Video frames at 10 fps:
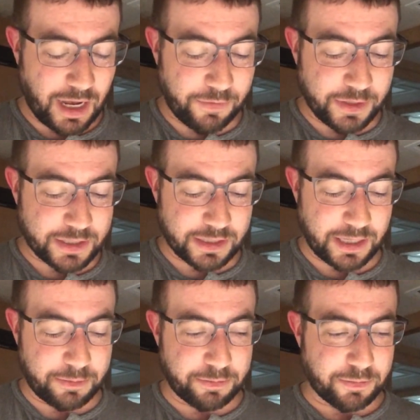
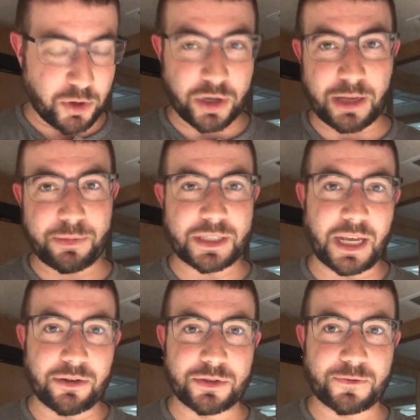Obviously, cooking
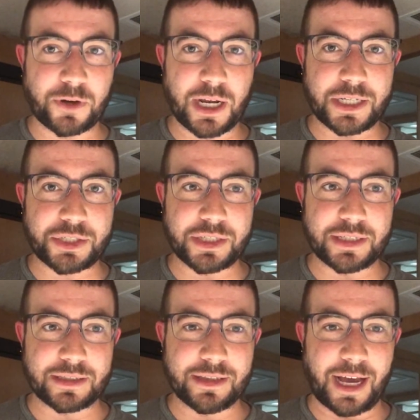potatoes fresh
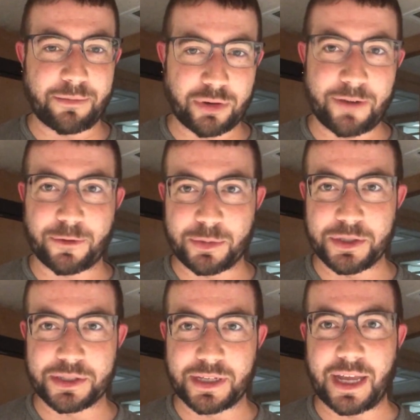is a lot
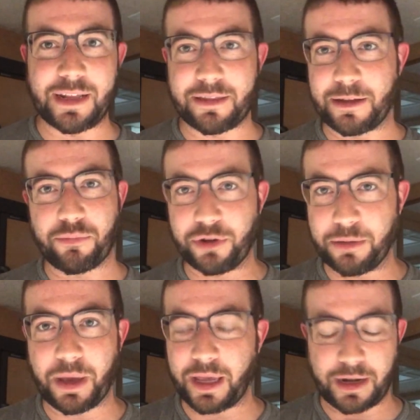preferable to anything
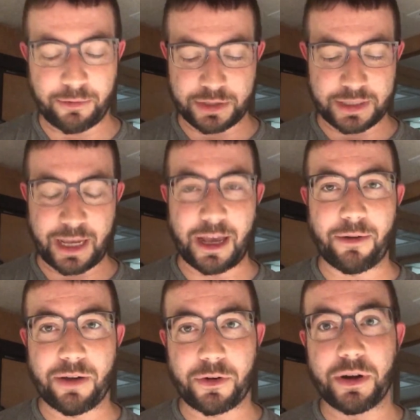pre-made, I would say.
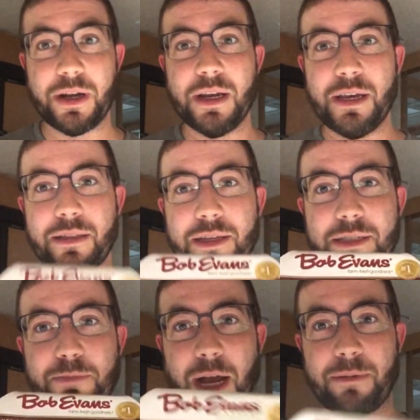However,
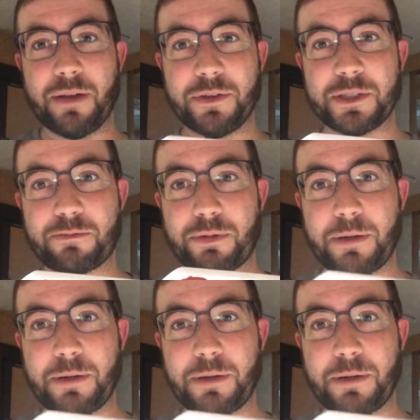these Bob Evans